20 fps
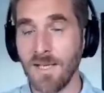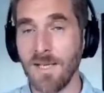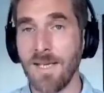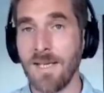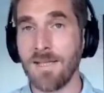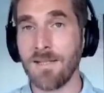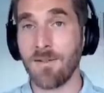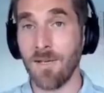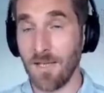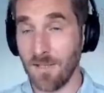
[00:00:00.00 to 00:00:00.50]

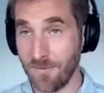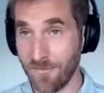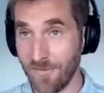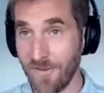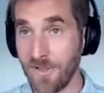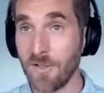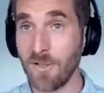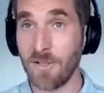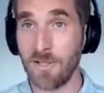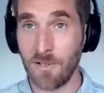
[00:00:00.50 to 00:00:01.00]
And, and
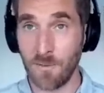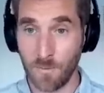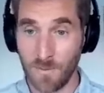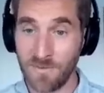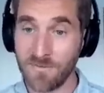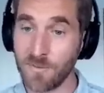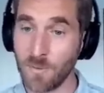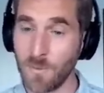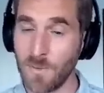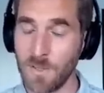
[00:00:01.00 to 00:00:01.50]
finally,
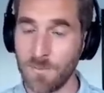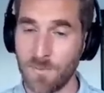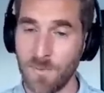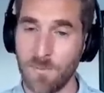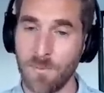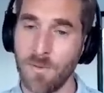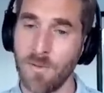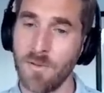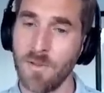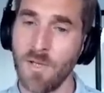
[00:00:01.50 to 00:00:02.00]
with the white
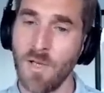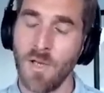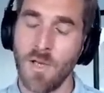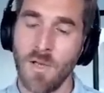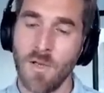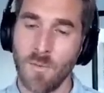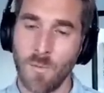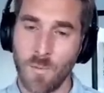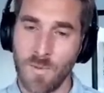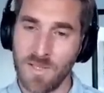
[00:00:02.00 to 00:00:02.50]
paper,
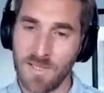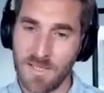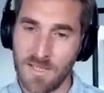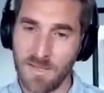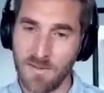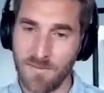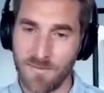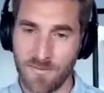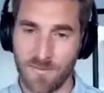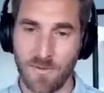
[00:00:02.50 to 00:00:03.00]
we
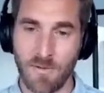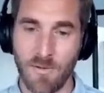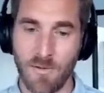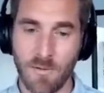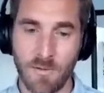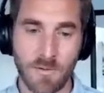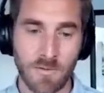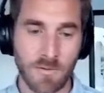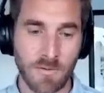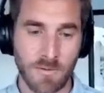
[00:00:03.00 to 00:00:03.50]
gives
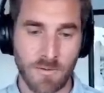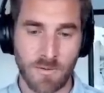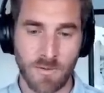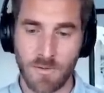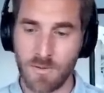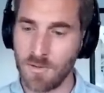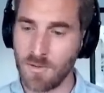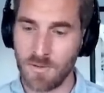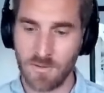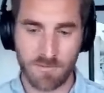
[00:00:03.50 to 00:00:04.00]
all
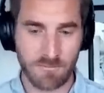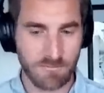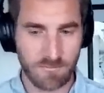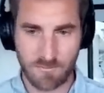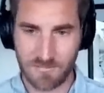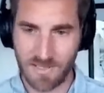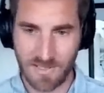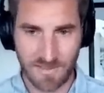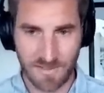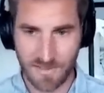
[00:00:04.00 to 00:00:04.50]
the
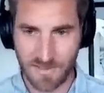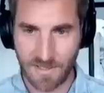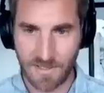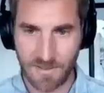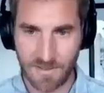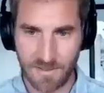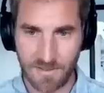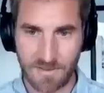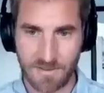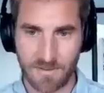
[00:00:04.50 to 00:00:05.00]

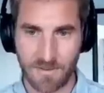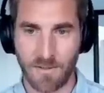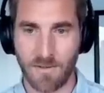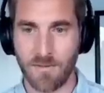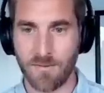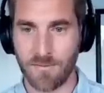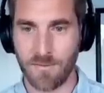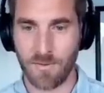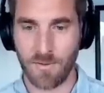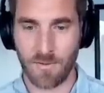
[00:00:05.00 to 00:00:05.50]
technicalities
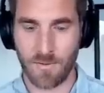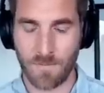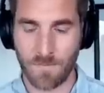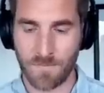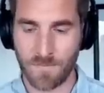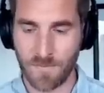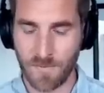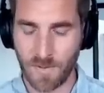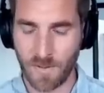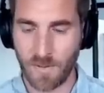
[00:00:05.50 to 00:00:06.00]
of the
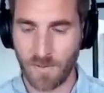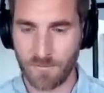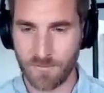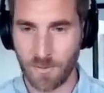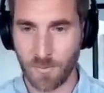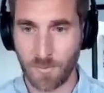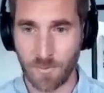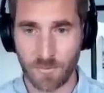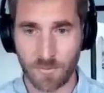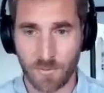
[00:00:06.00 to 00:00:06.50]
um, of
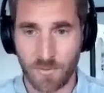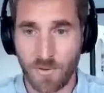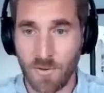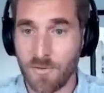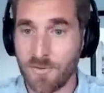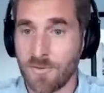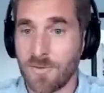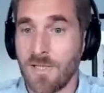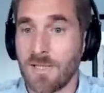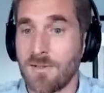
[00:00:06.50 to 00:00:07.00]
the protocol,
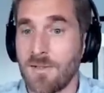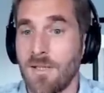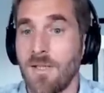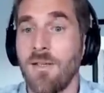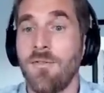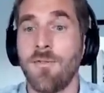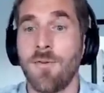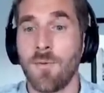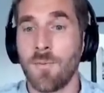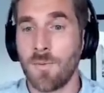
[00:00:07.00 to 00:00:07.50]
so that
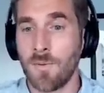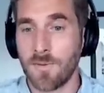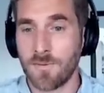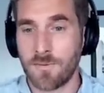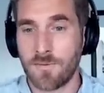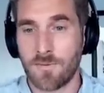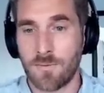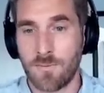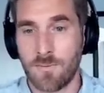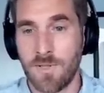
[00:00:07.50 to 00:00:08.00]
if you
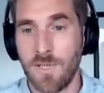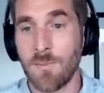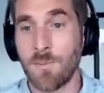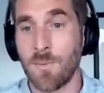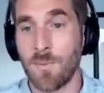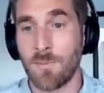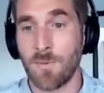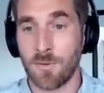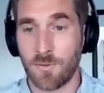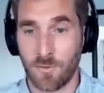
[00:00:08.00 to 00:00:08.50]
want to
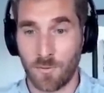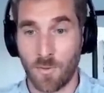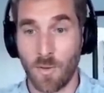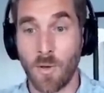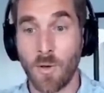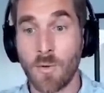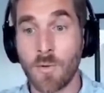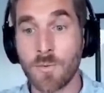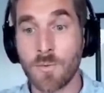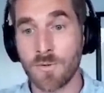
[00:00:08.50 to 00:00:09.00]
implement your
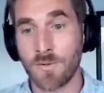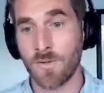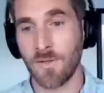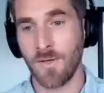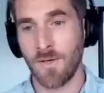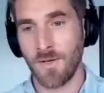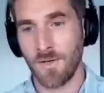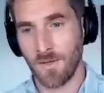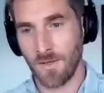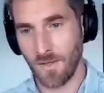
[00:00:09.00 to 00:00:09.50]
own
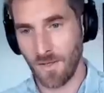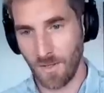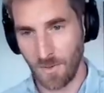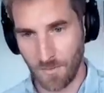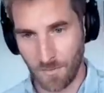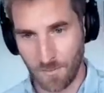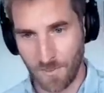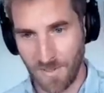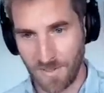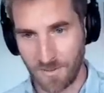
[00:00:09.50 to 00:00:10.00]
uh,
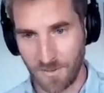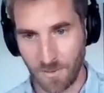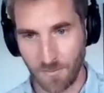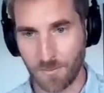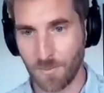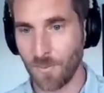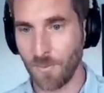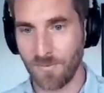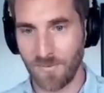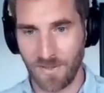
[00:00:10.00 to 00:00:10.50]

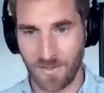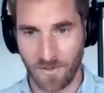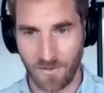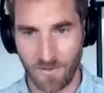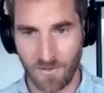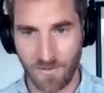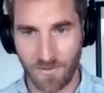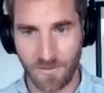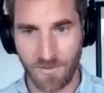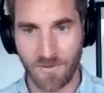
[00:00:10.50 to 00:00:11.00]
backup
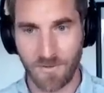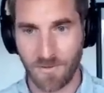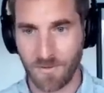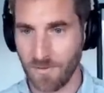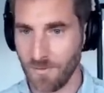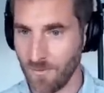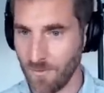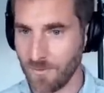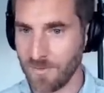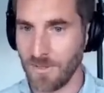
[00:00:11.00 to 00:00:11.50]
provider,
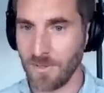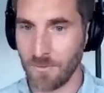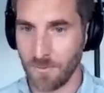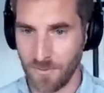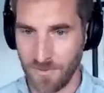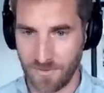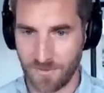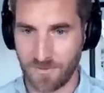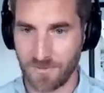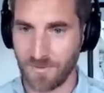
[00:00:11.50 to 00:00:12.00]
you can do
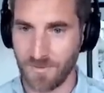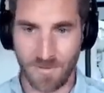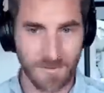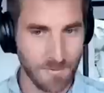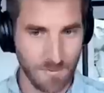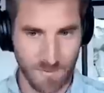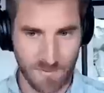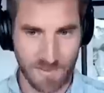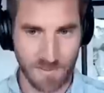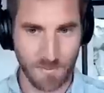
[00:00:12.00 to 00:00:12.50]
it.
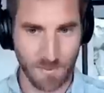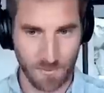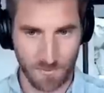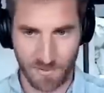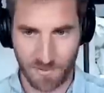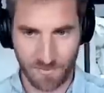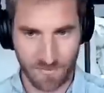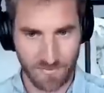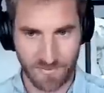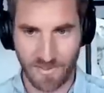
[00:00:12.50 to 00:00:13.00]
It's possible
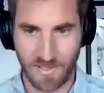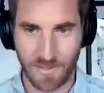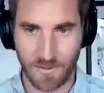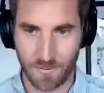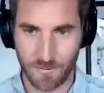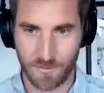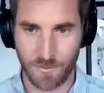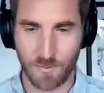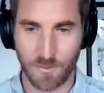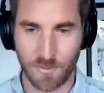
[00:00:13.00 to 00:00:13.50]
because
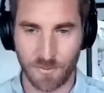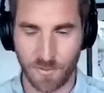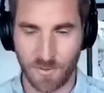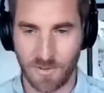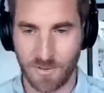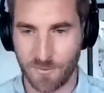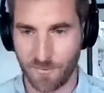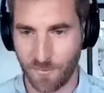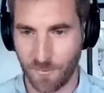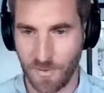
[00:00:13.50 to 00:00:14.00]
now the protocol
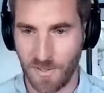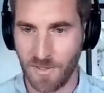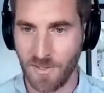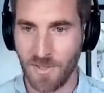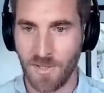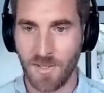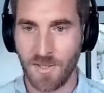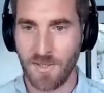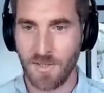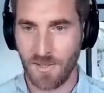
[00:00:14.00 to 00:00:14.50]
is free.
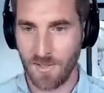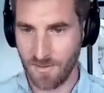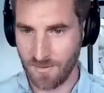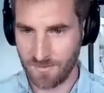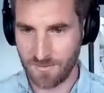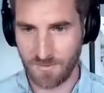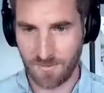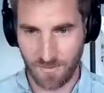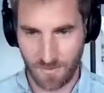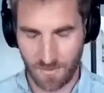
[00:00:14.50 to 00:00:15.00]

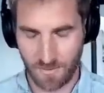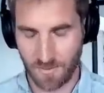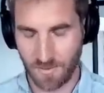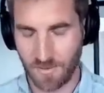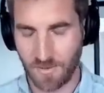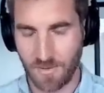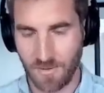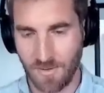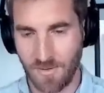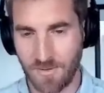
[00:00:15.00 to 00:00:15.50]
It's
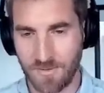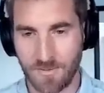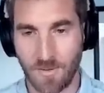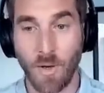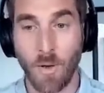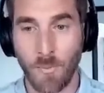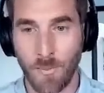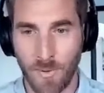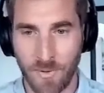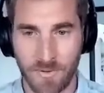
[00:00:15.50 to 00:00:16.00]
uh, it's
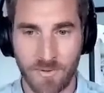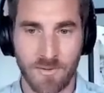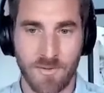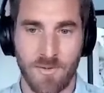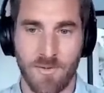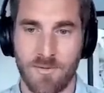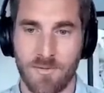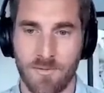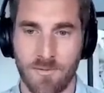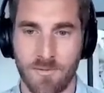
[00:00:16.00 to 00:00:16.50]
open,
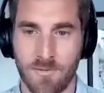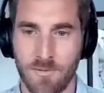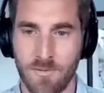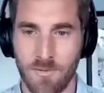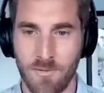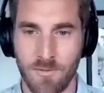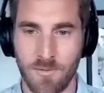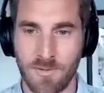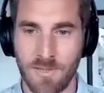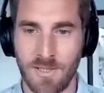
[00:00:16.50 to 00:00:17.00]
so
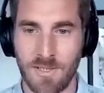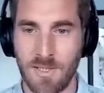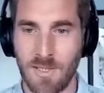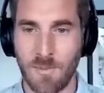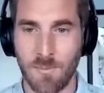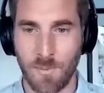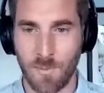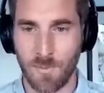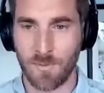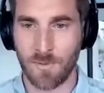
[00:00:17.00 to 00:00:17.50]
you can
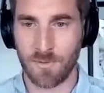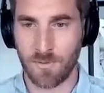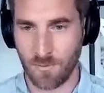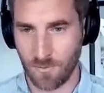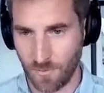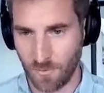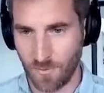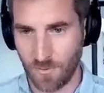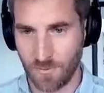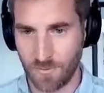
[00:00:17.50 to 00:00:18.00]
implement
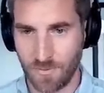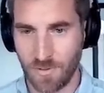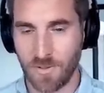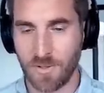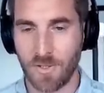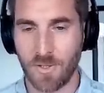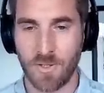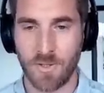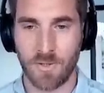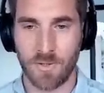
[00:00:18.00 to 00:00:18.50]
your own
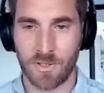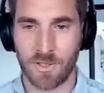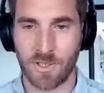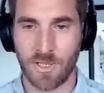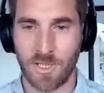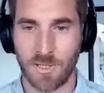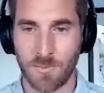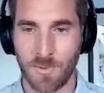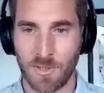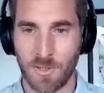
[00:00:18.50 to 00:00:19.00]
uh,
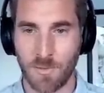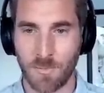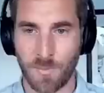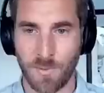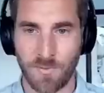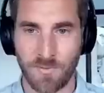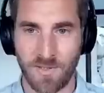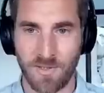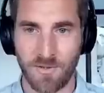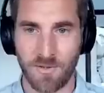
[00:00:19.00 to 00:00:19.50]
shard backup
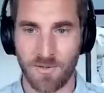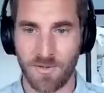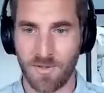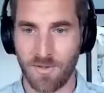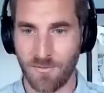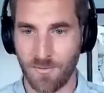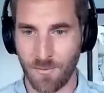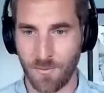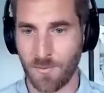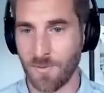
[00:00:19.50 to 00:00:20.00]
provider
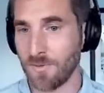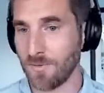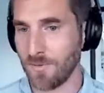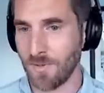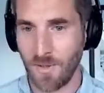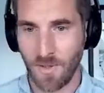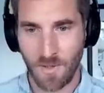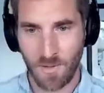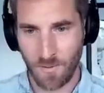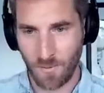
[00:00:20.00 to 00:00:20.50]
if you want,
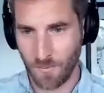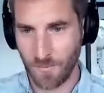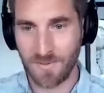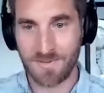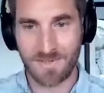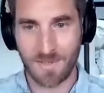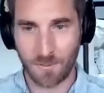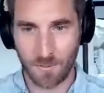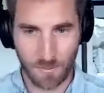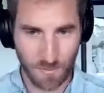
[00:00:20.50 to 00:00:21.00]

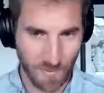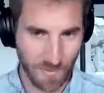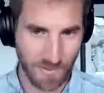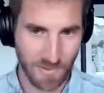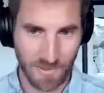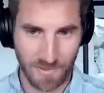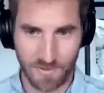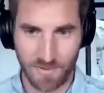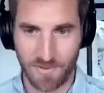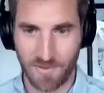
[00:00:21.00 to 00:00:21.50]
without
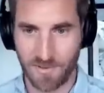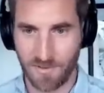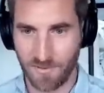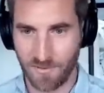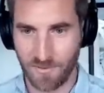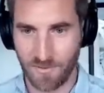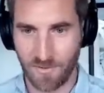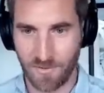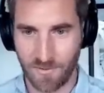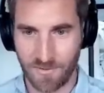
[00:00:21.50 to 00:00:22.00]
paying the
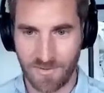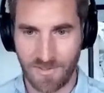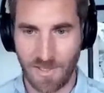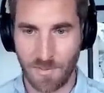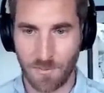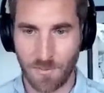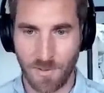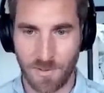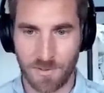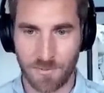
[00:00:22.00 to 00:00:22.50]
the
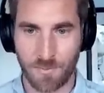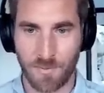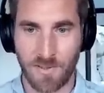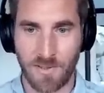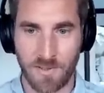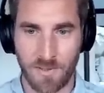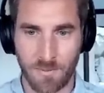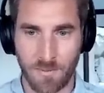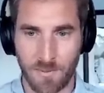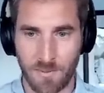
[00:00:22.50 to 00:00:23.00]
ten bucks
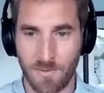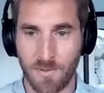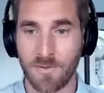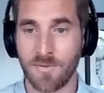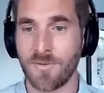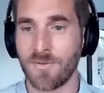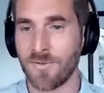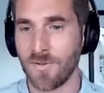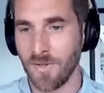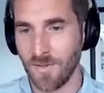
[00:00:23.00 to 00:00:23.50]
per per
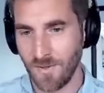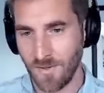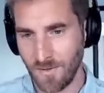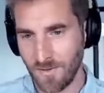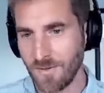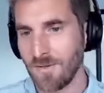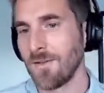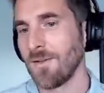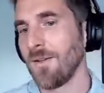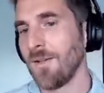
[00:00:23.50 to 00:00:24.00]
month.
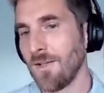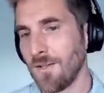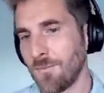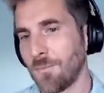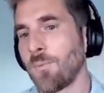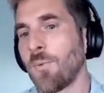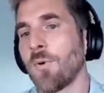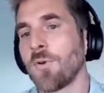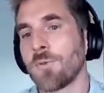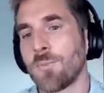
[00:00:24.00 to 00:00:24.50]
It
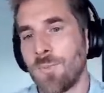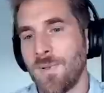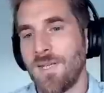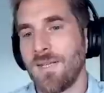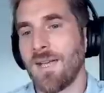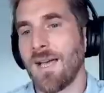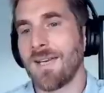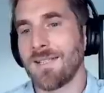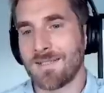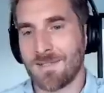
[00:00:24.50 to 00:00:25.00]
won't
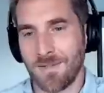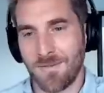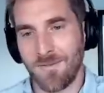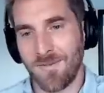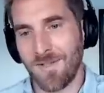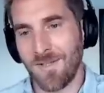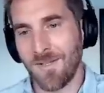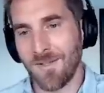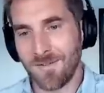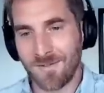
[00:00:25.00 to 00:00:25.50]
be as
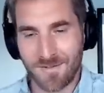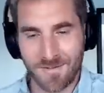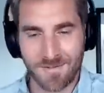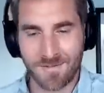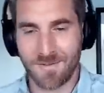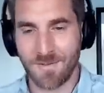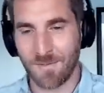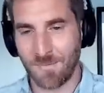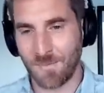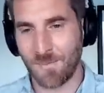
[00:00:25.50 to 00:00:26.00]
convenient,
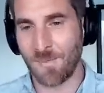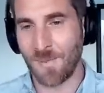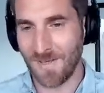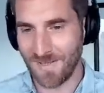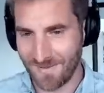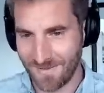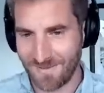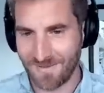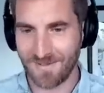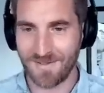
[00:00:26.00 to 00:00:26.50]

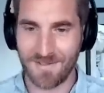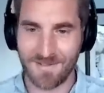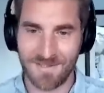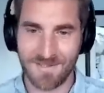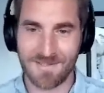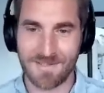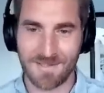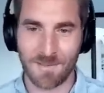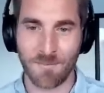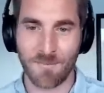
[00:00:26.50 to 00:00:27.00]
but this
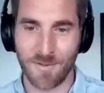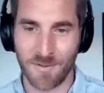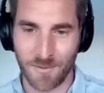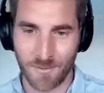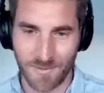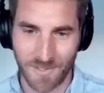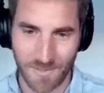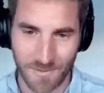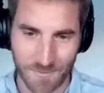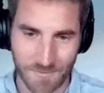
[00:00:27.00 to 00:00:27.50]
is something
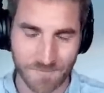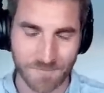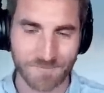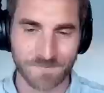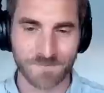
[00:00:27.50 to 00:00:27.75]
you can do.